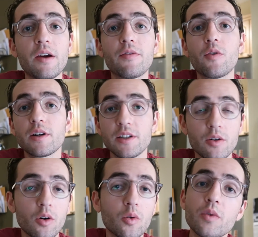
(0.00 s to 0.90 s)
Therefore I did
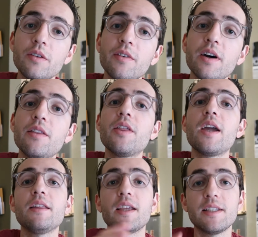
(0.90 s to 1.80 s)
the whole refund
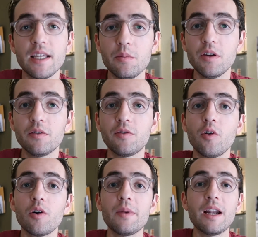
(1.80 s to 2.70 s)
thing. They sent me a
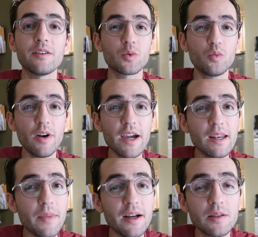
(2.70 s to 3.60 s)
form and I was right
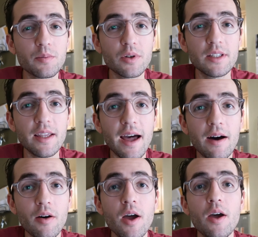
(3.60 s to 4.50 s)
about to print it
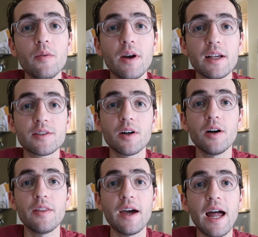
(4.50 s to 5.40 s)
out when I
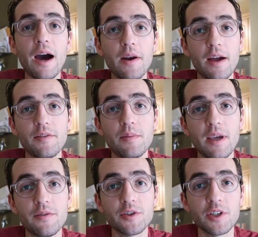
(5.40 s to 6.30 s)
saw that I would have to
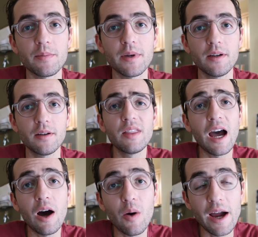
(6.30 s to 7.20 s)
pay for shipping.
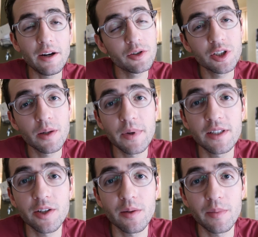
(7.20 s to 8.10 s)
Now, I know shipping
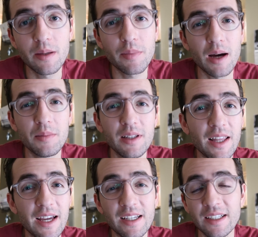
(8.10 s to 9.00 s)
is gonna be probably
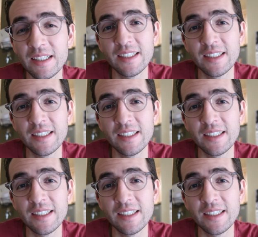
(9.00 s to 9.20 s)
like